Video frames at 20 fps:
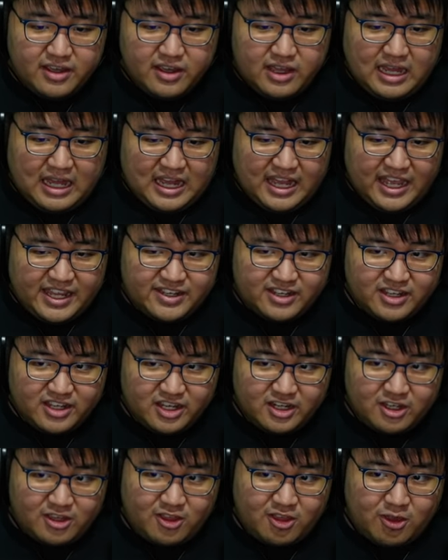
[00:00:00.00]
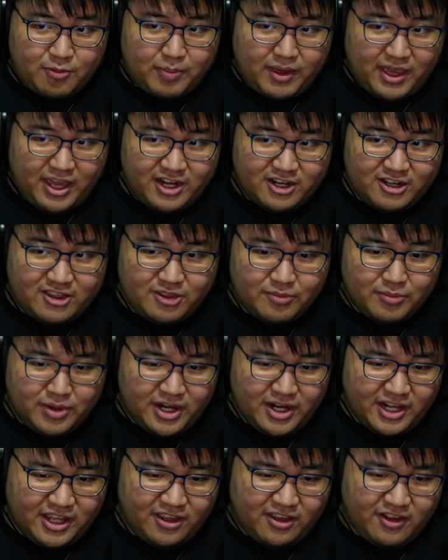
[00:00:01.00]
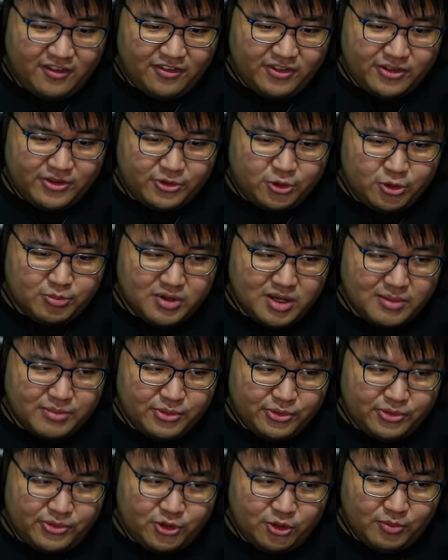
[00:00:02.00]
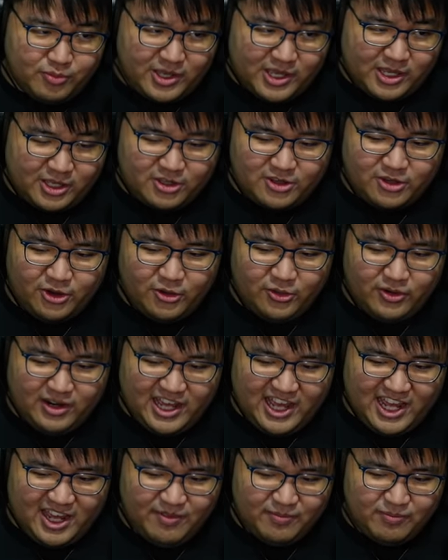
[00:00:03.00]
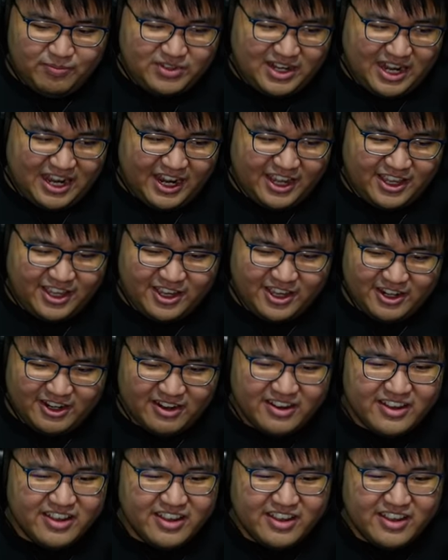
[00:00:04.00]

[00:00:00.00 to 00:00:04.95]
I did spend the money on the Uma Musume collab tie-in,